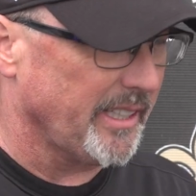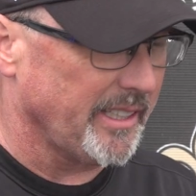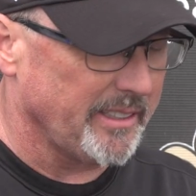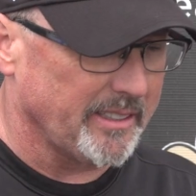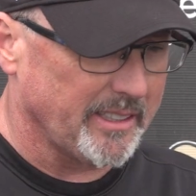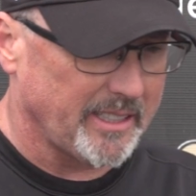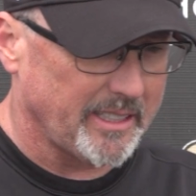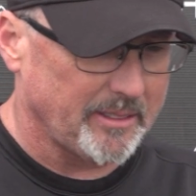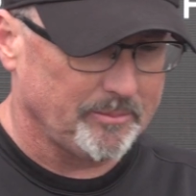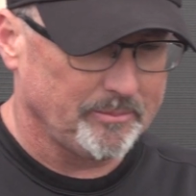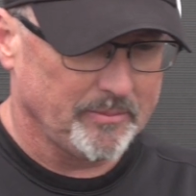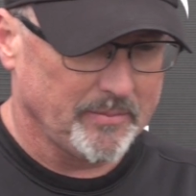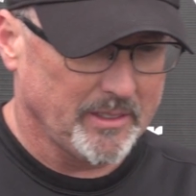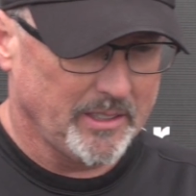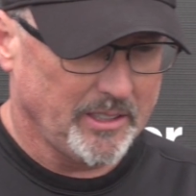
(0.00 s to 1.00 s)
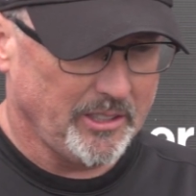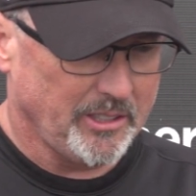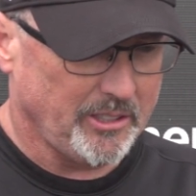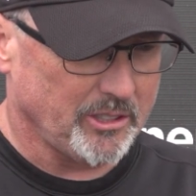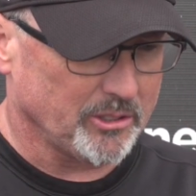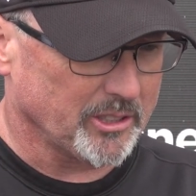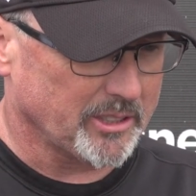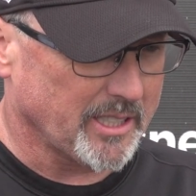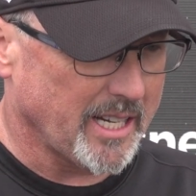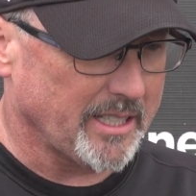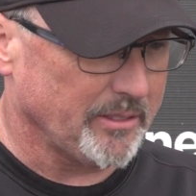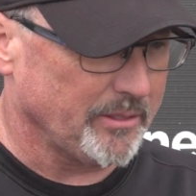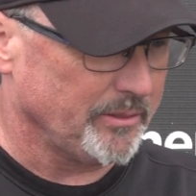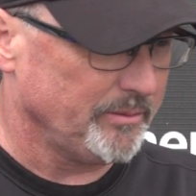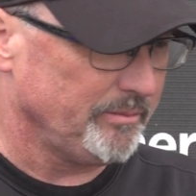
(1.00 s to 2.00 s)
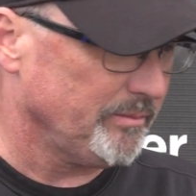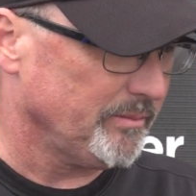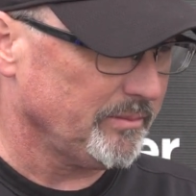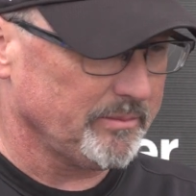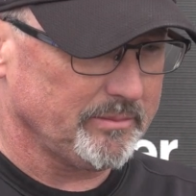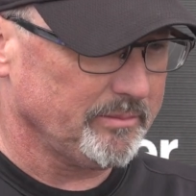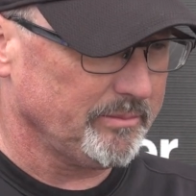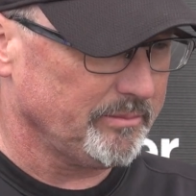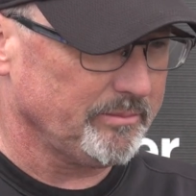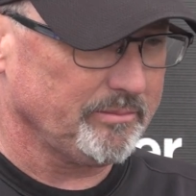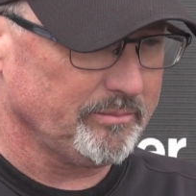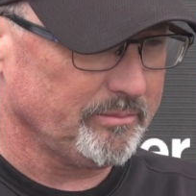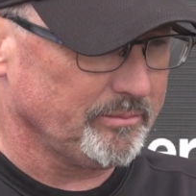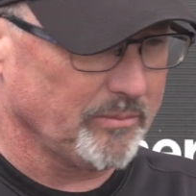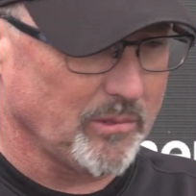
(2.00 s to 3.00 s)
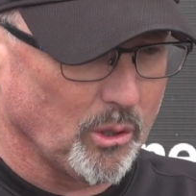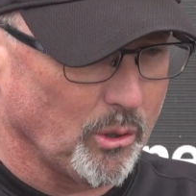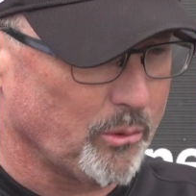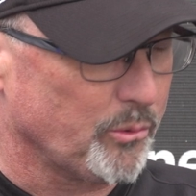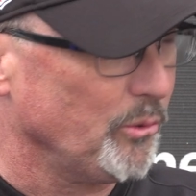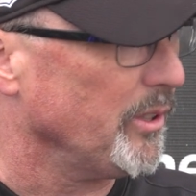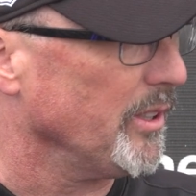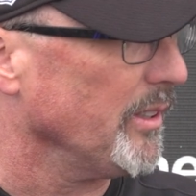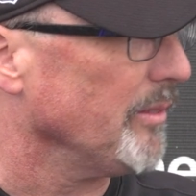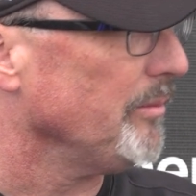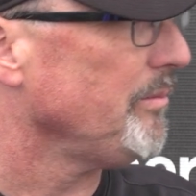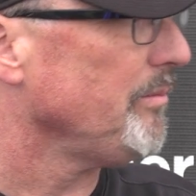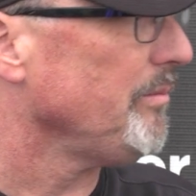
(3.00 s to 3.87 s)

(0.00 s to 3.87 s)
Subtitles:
and you know, just kind of go through the,